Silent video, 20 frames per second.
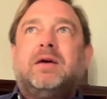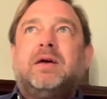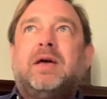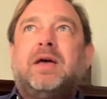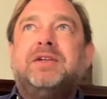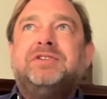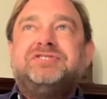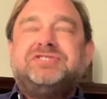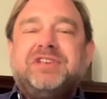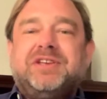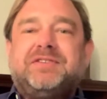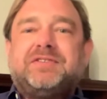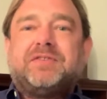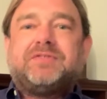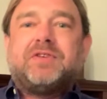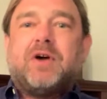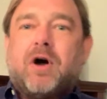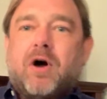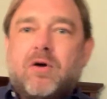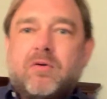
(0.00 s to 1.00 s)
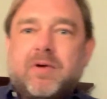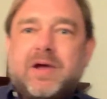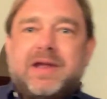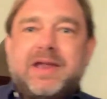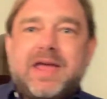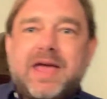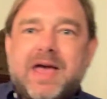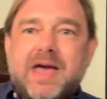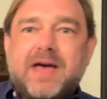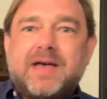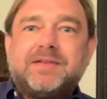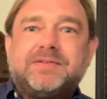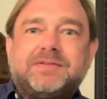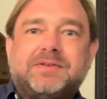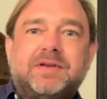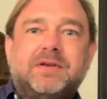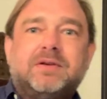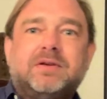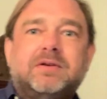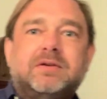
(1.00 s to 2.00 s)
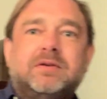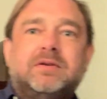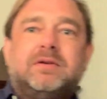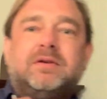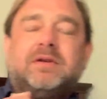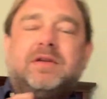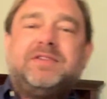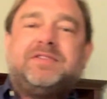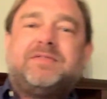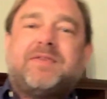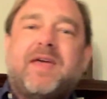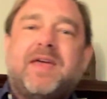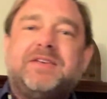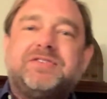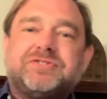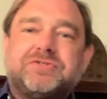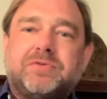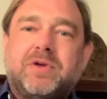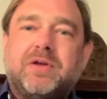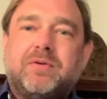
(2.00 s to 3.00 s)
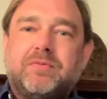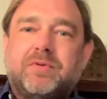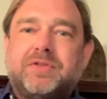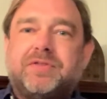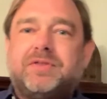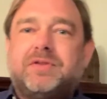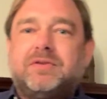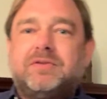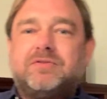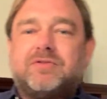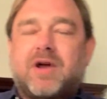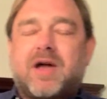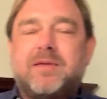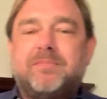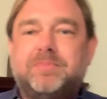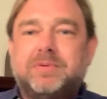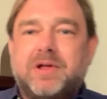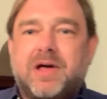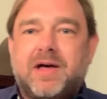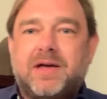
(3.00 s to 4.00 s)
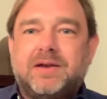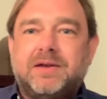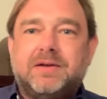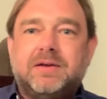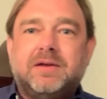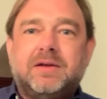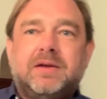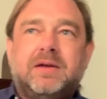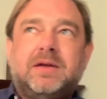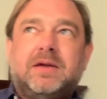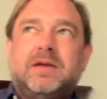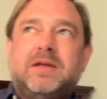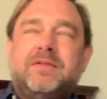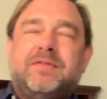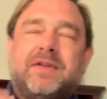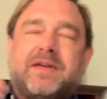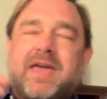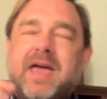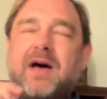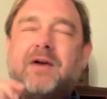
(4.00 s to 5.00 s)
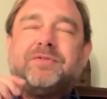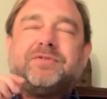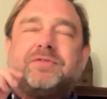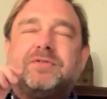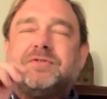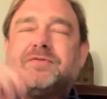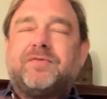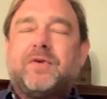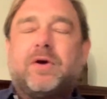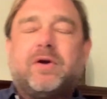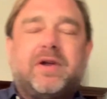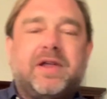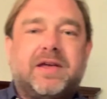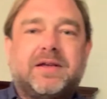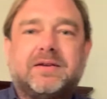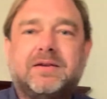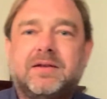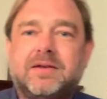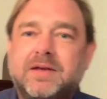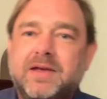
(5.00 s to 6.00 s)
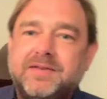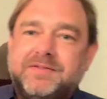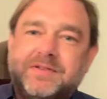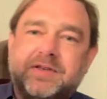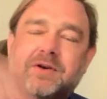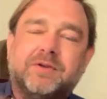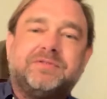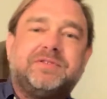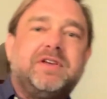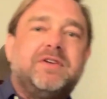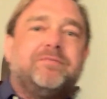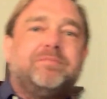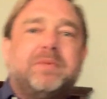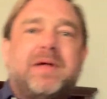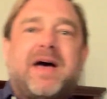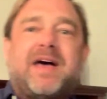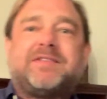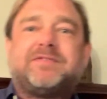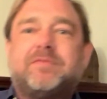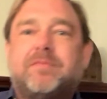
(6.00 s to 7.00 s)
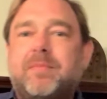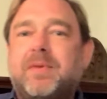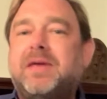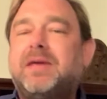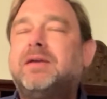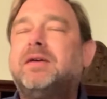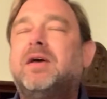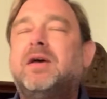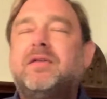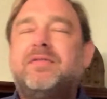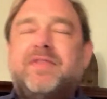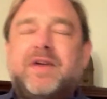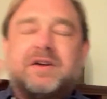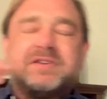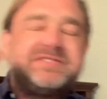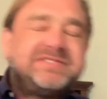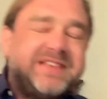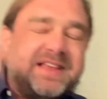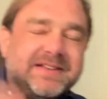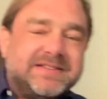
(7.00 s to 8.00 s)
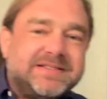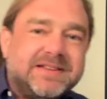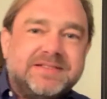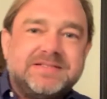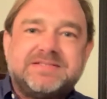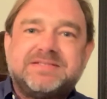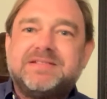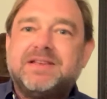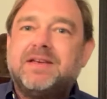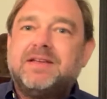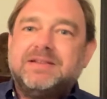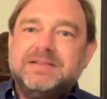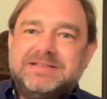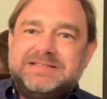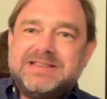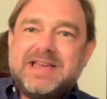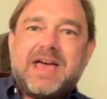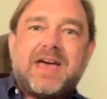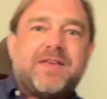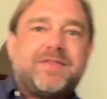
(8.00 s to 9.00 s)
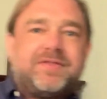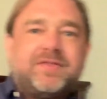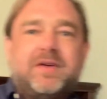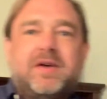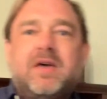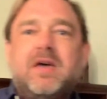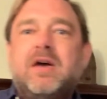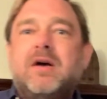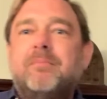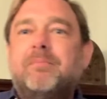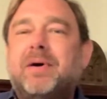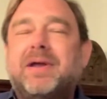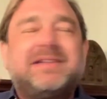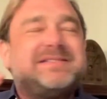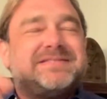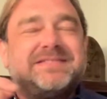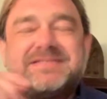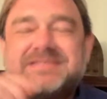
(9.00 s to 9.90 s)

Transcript: and Jesus already has his face streaked with dried blood. The council's verdict, he's guilty of blasphemy. Their sentence, death. But it's a